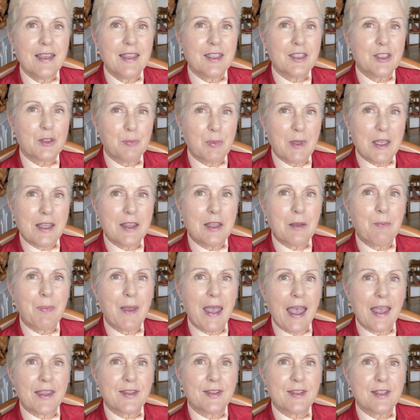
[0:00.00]
Speed the
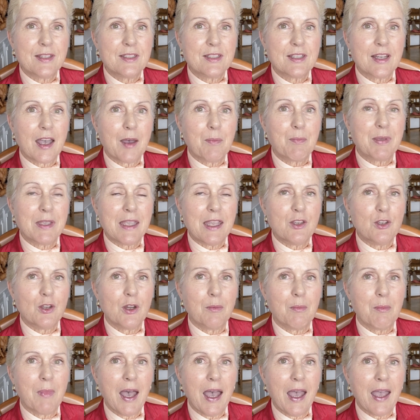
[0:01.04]
passage up in
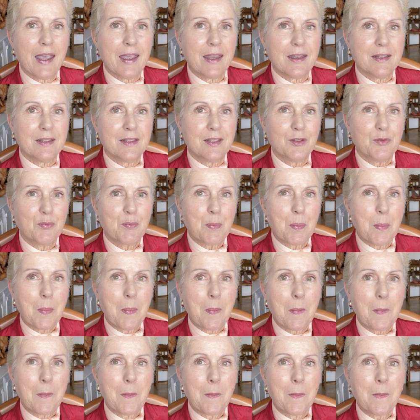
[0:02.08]
your mind.
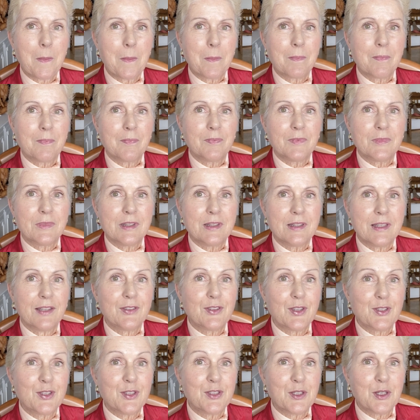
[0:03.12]

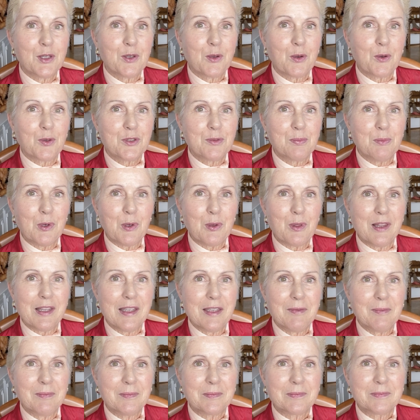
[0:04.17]
Does it still go
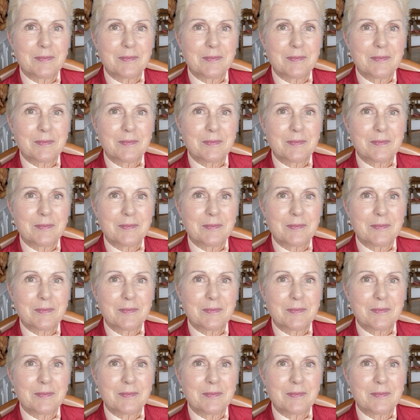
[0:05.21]
smoothly?